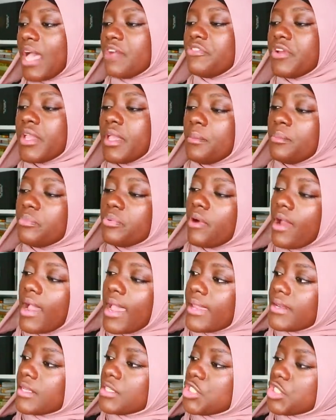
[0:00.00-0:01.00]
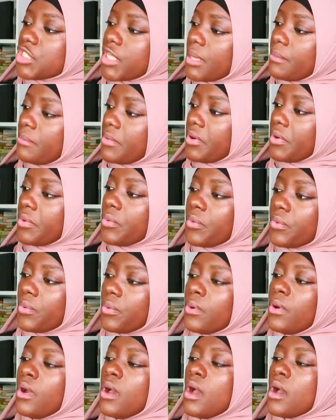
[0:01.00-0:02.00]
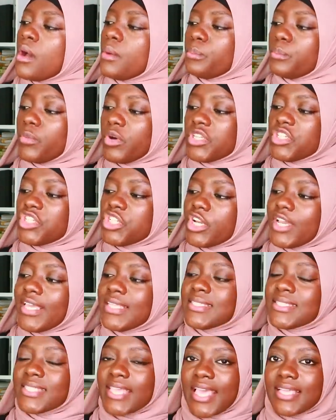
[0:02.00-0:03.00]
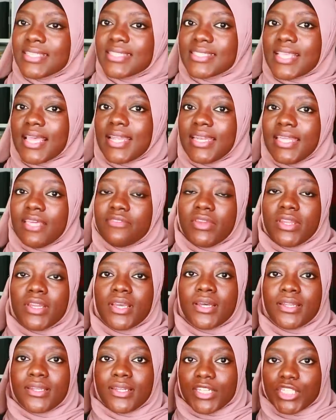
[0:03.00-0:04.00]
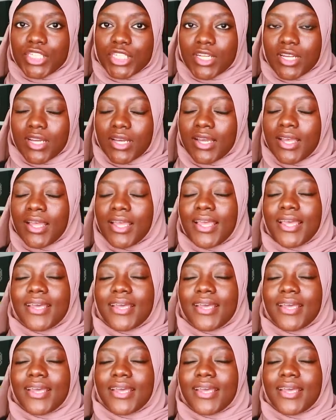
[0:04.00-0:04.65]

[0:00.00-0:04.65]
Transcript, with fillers: african pride shea miracle moisture intense leave-in conditioner